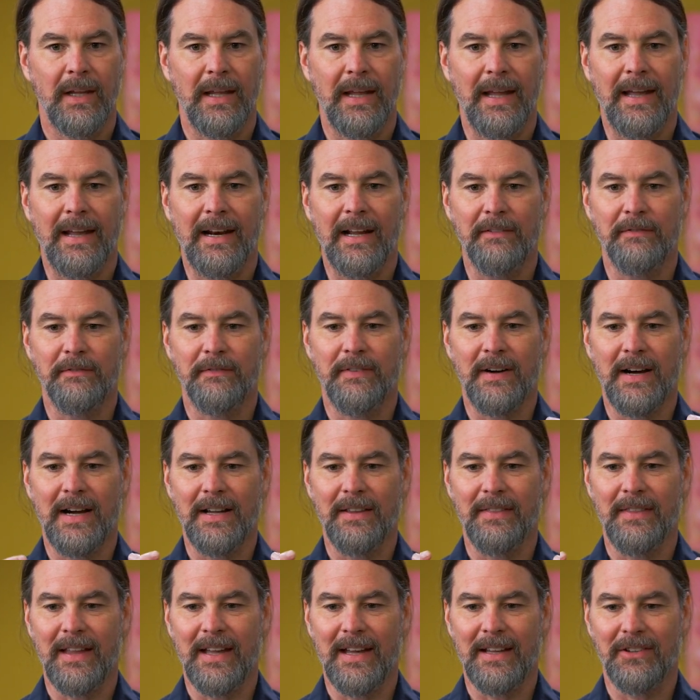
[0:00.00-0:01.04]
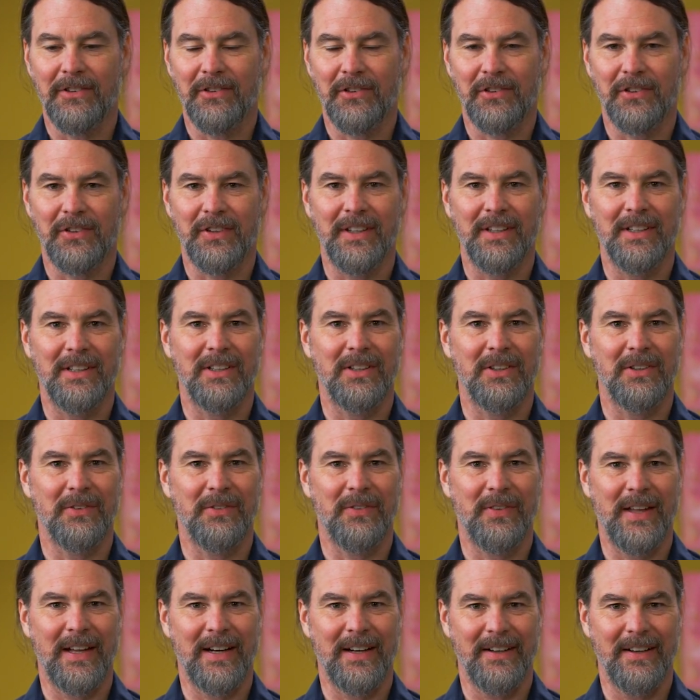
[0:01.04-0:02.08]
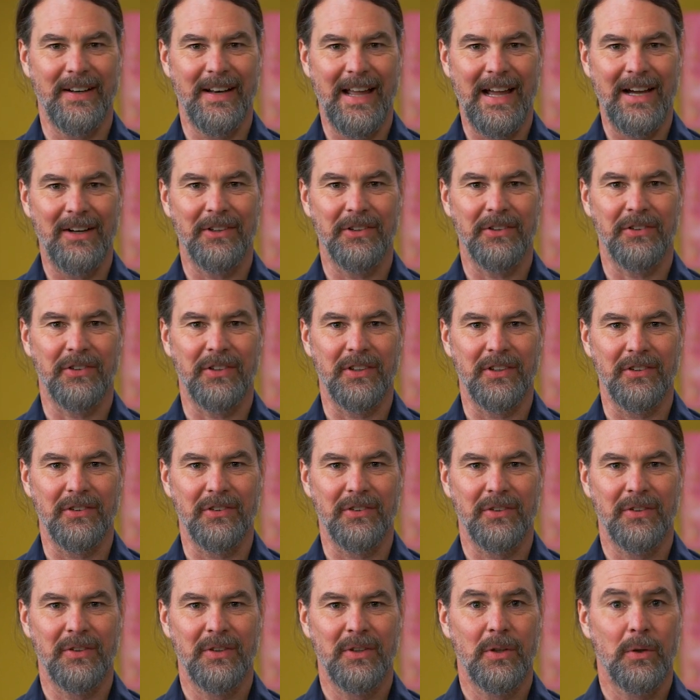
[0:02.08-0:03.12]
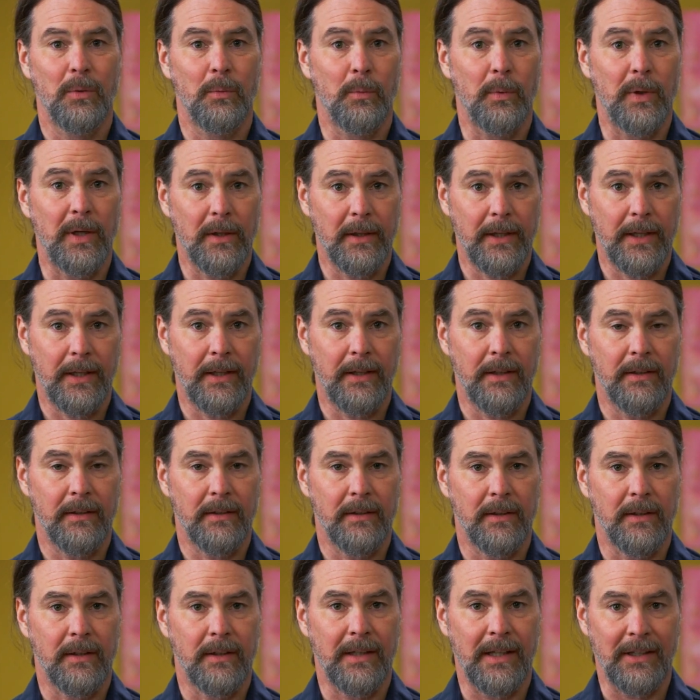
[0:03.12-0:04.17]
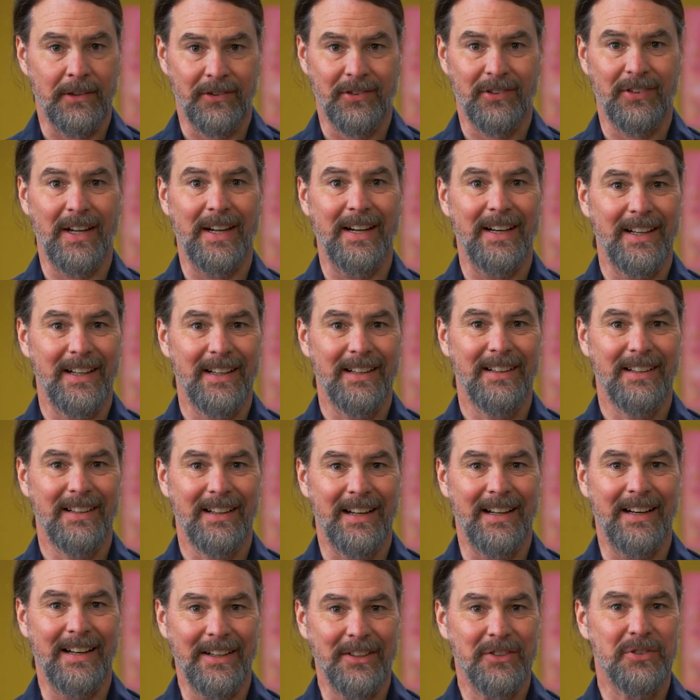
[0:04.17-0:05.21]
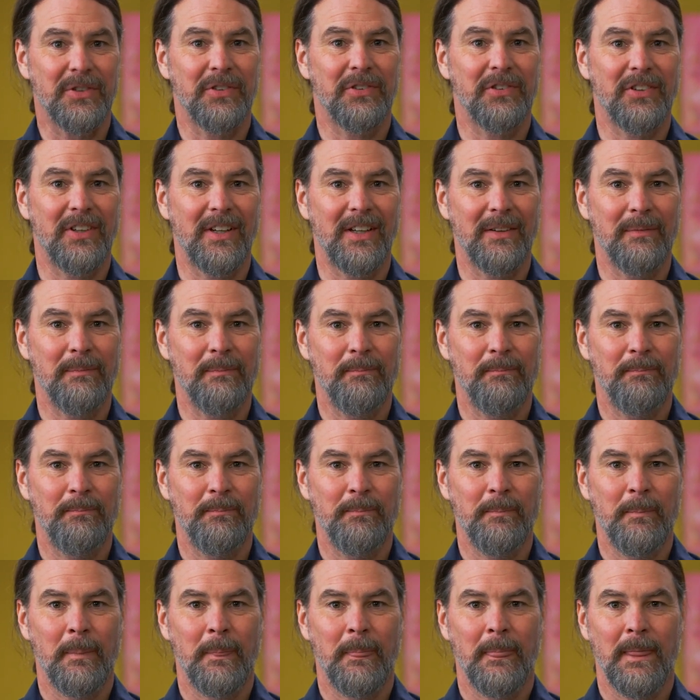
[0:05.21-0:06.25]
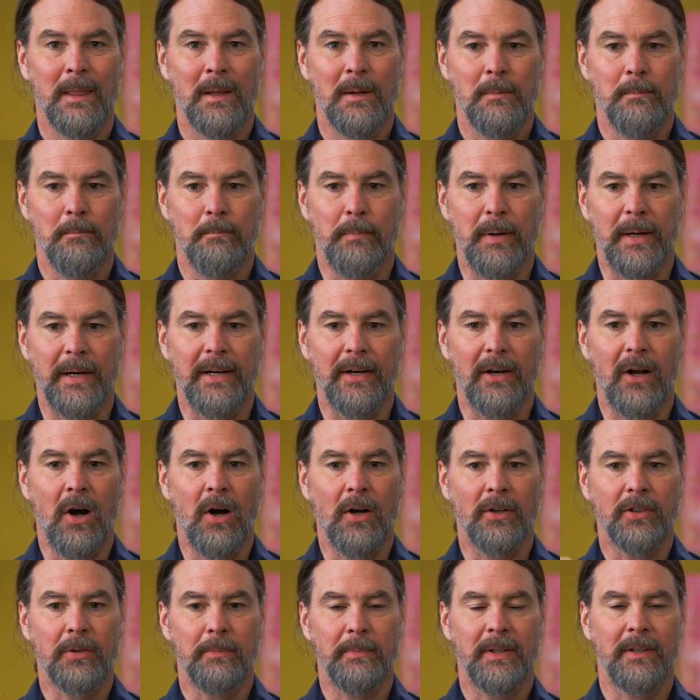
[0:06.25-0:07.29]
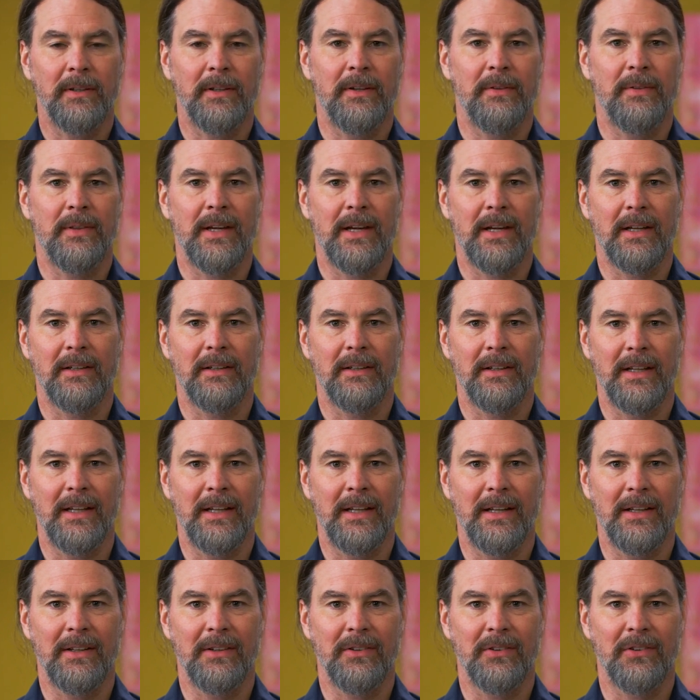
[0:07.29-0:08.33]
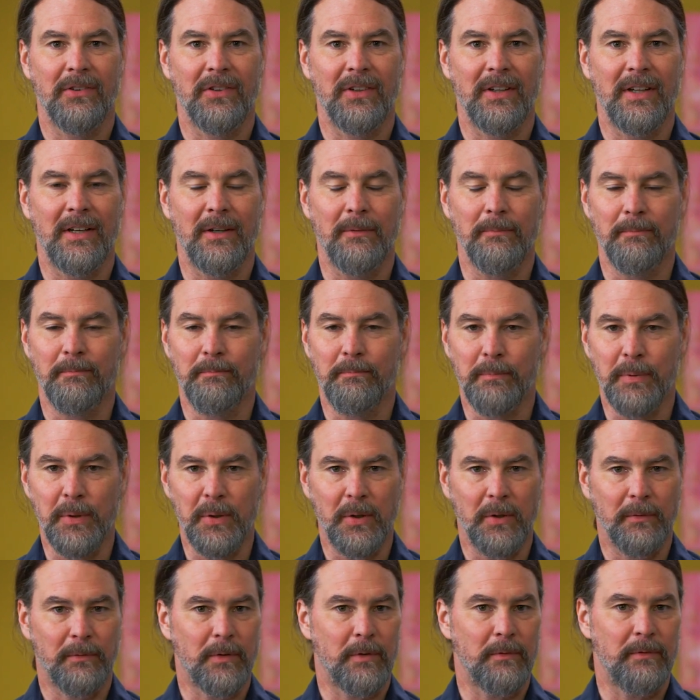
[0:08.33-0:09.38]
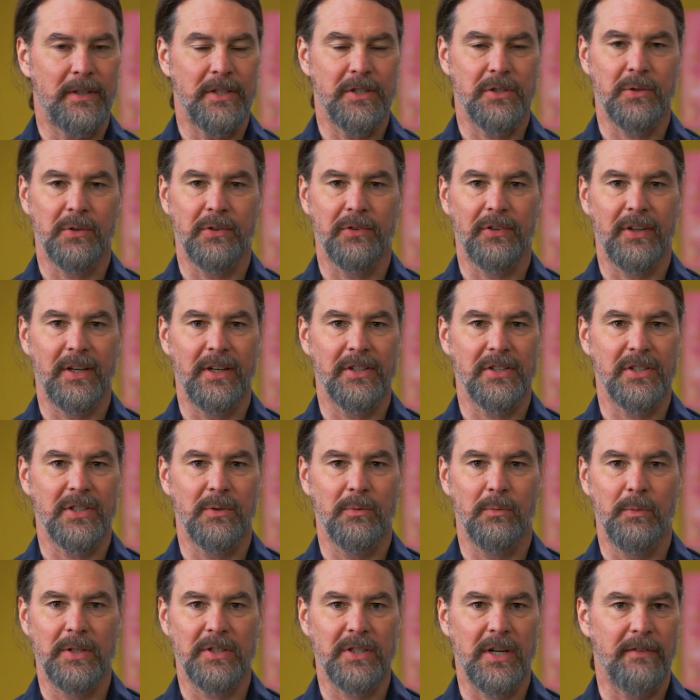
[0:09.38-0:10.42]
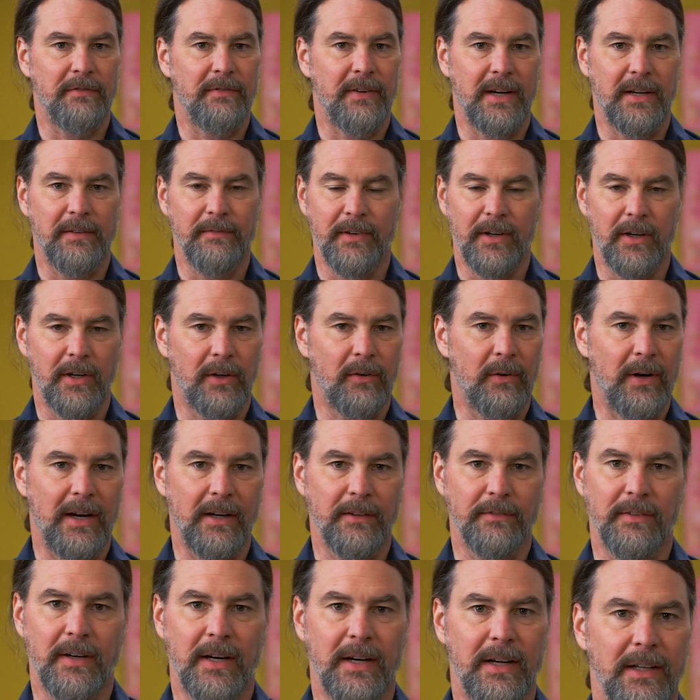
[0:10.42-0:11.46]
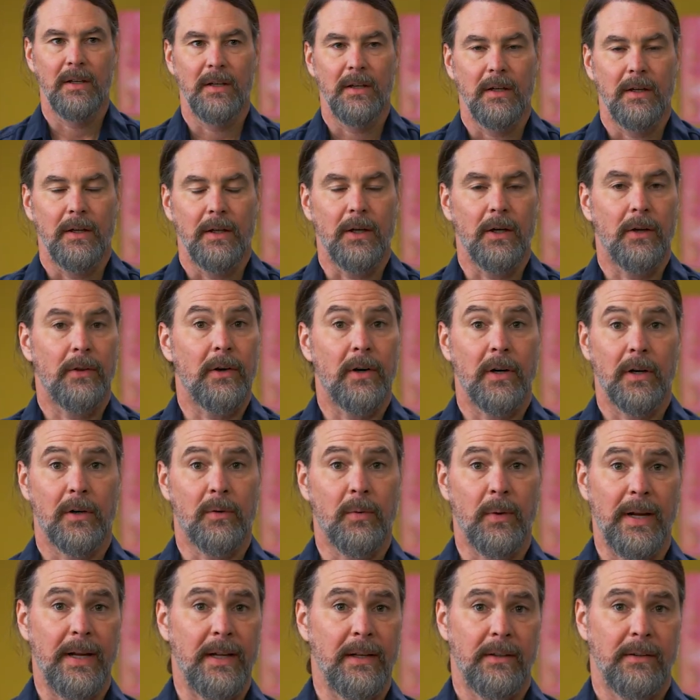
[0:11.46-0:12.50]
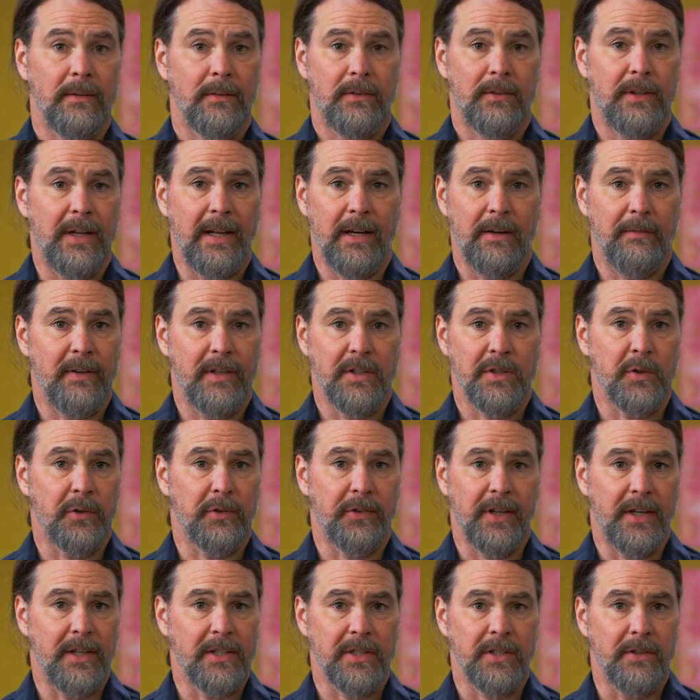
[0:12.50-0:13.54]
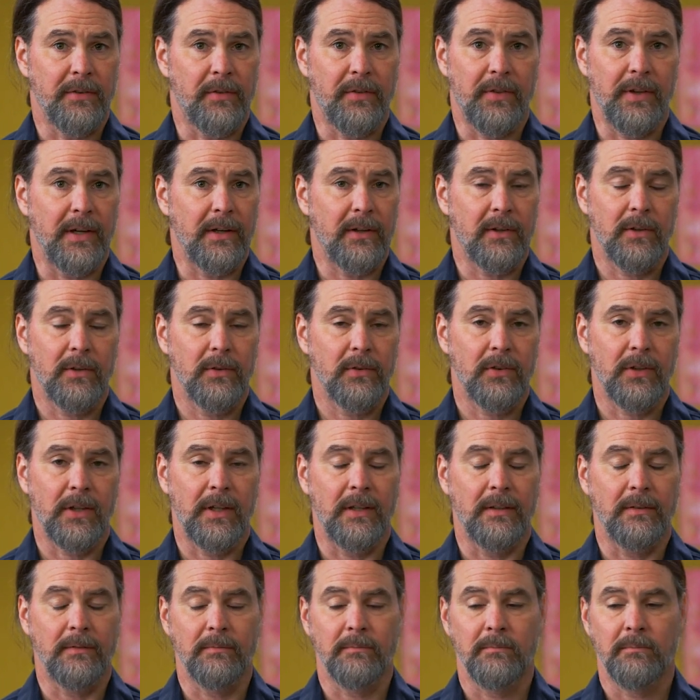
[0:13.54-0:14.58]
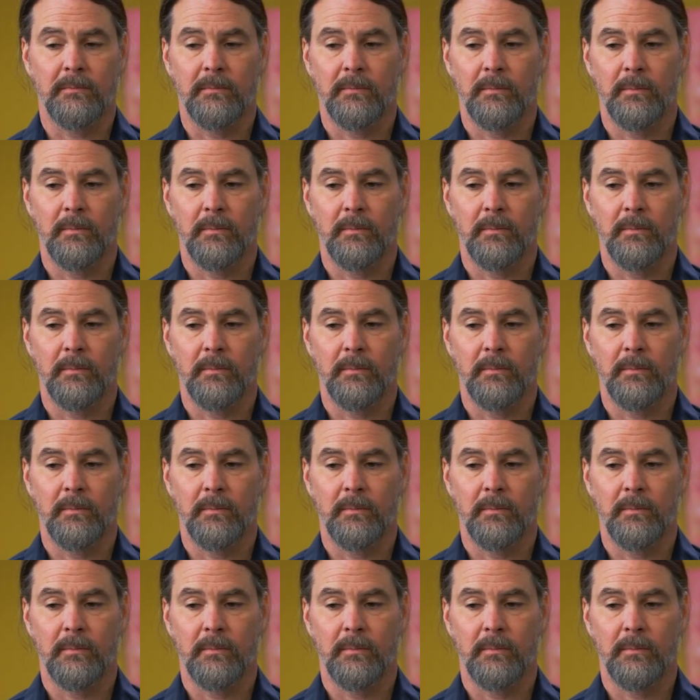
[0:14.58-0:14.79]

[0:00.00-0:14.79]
And I find that skill, that analysis, really uh, exciting and interesting. But it ultimately then ends in a beautiful visualization, which I find very gratifying. You know, there are great data visualization thinkers, and